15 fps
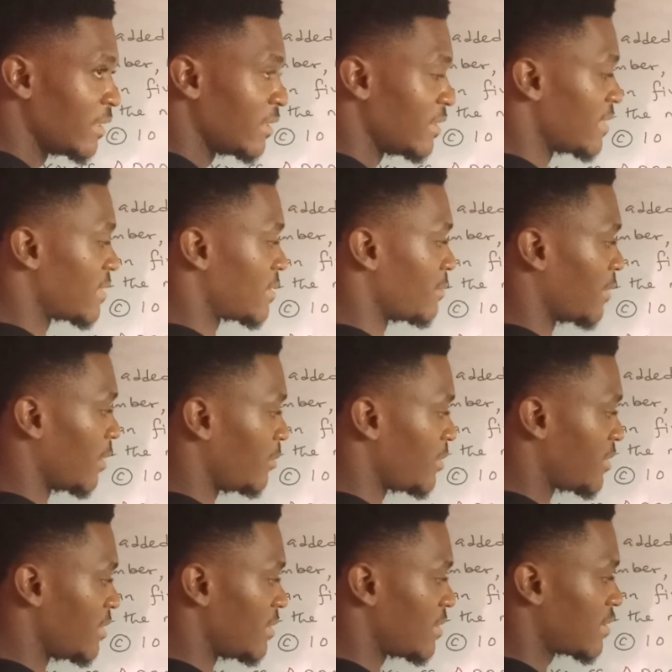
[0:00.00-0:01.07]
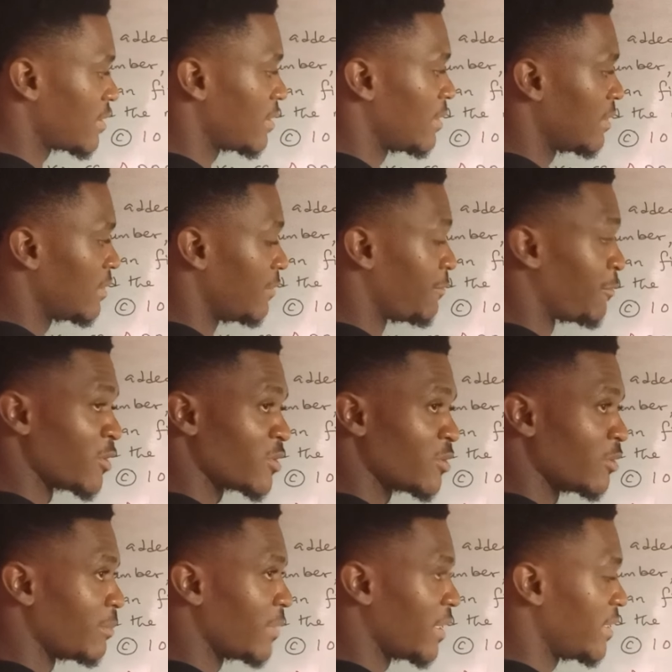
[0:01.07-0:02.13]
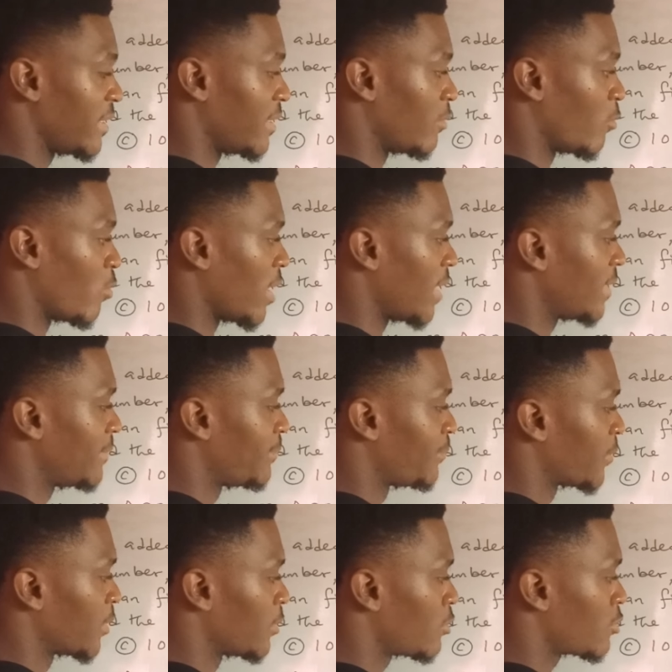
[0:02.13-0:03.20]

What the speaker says: decimal, which is the first number here, 1,